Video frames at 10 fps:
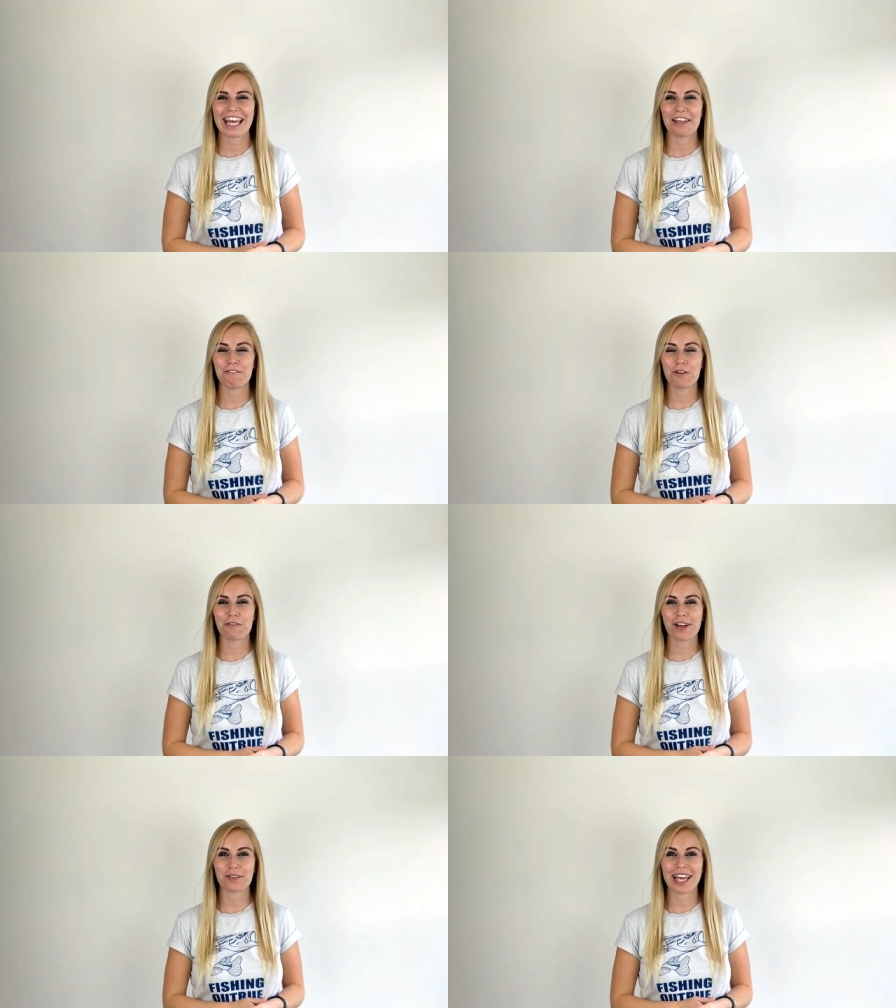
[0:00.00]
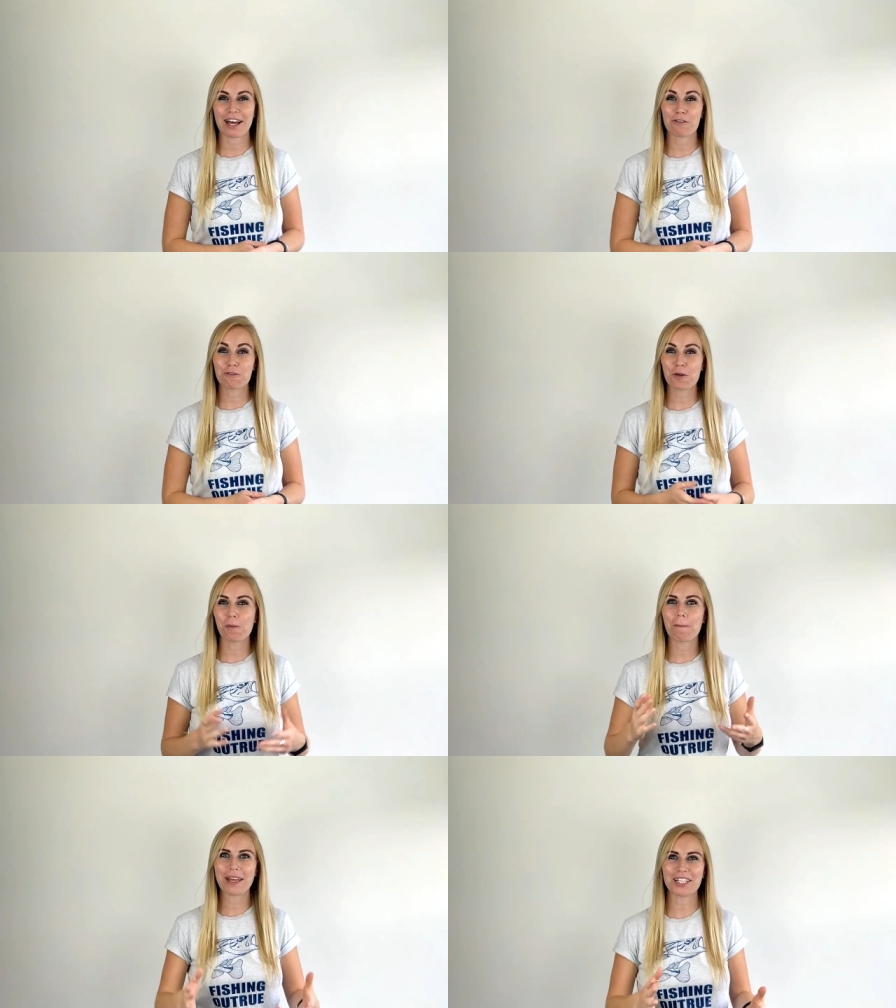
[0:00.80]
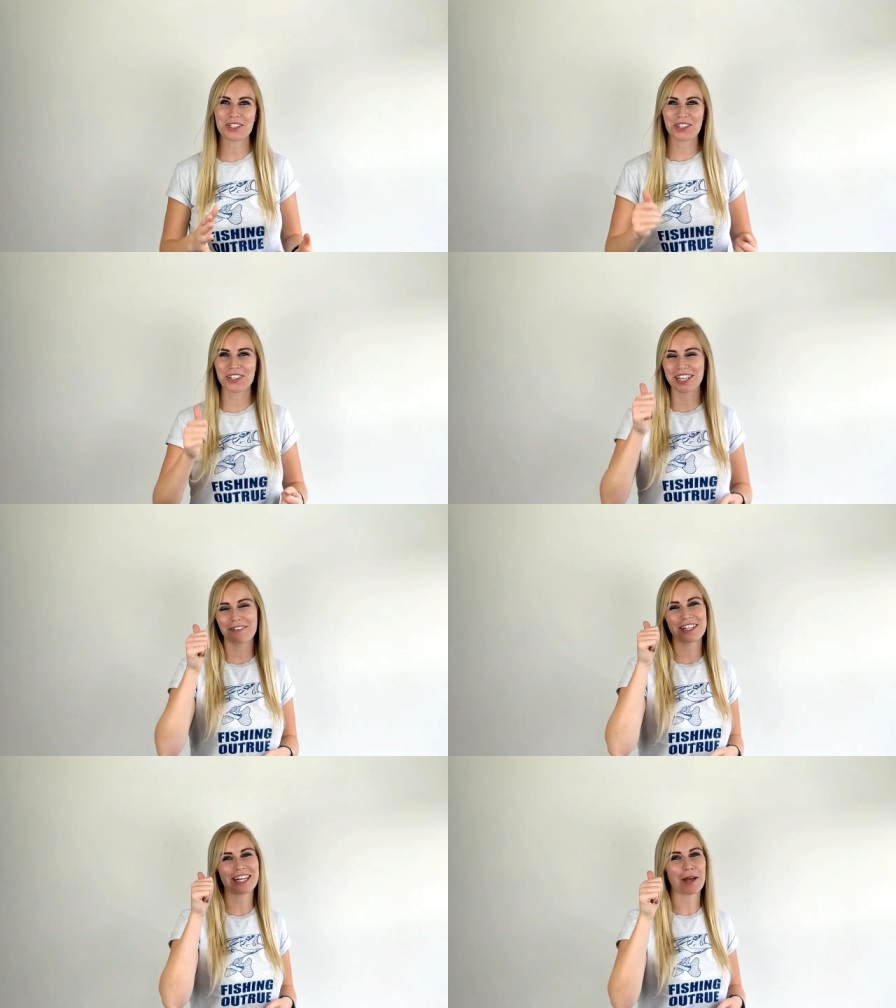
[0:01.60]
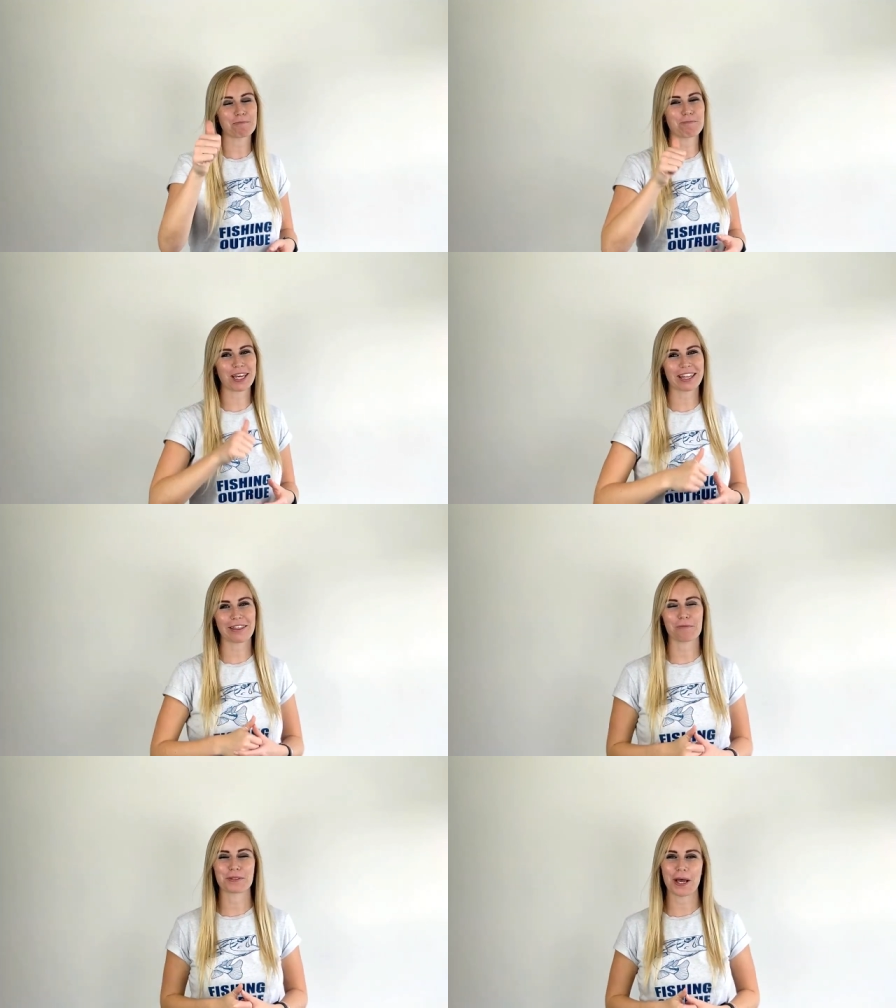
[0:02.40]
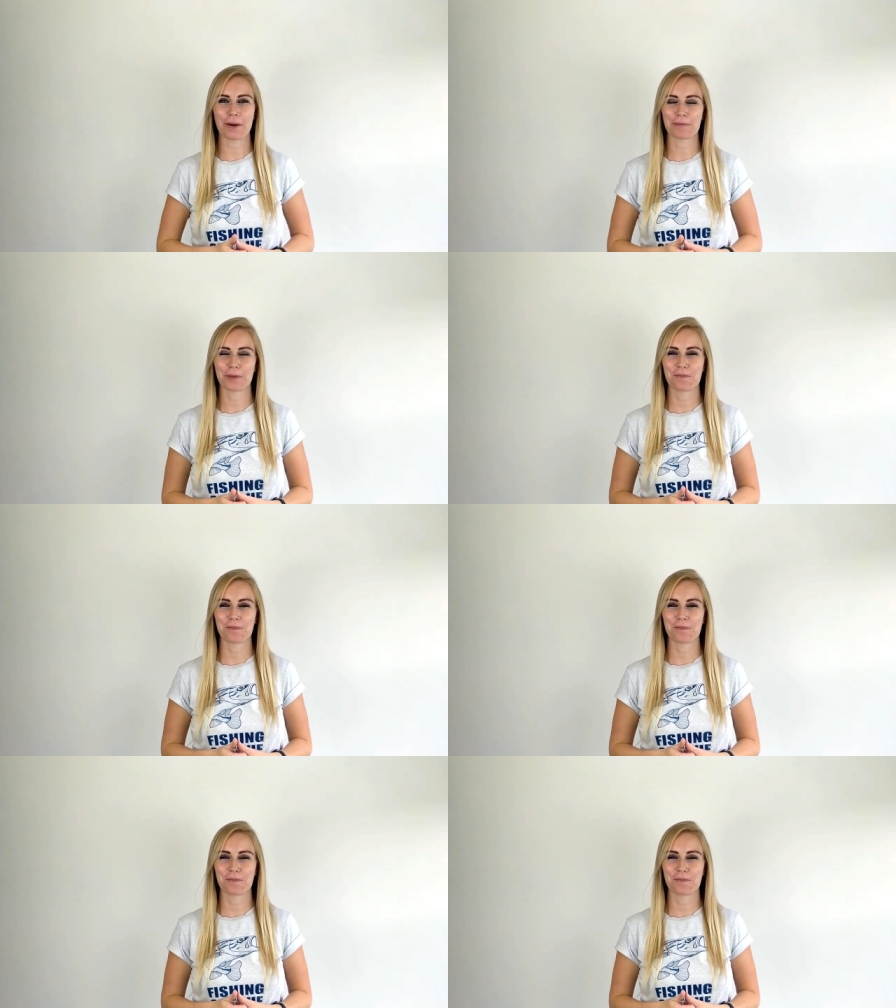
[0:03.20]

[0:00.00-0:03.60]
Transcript: If you found it helpful, make sure you give it a big thumbs up.